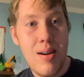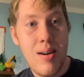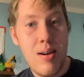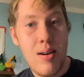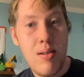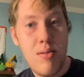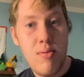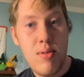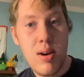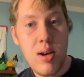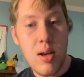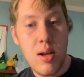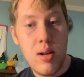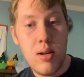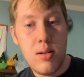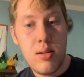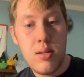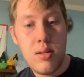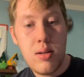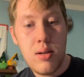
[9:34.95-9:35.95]
all
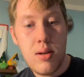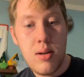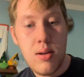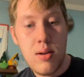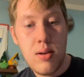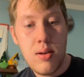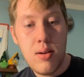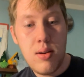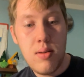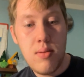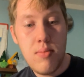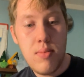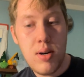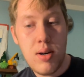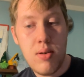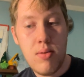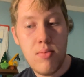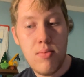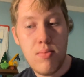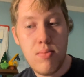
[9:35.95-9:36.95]
right.
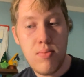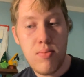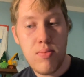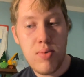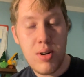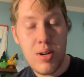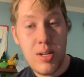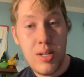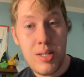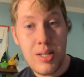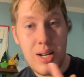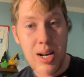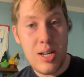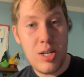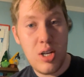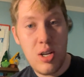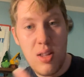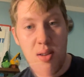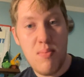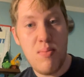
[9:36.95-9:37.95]
Well, what is
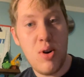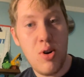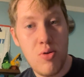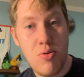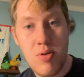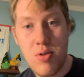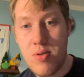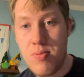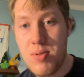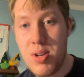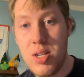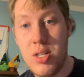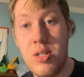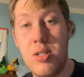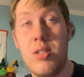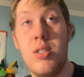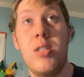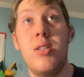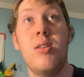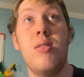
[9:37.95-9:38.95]
actually the moral of
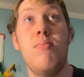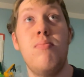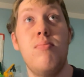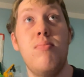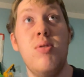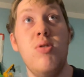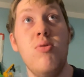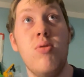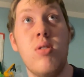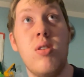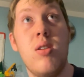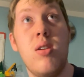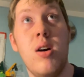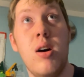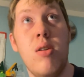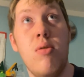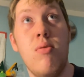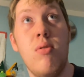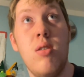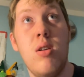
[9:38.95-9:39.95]
this book,
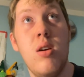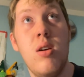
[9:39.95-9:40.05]
though?